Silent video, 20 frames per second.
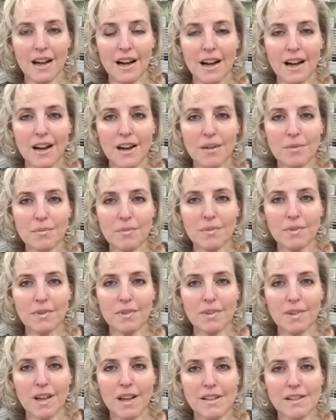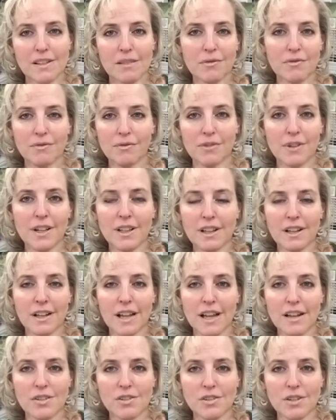um, as a free little
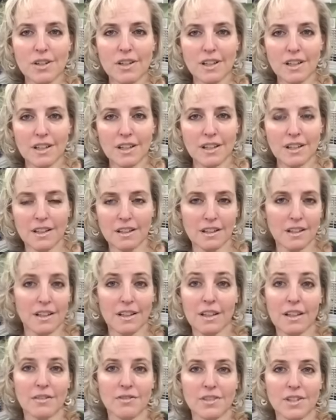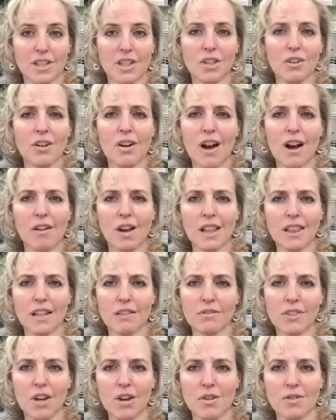extra gift. And you know how I
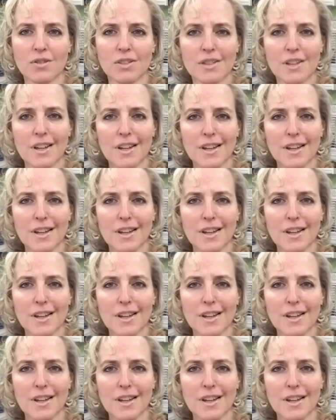love those.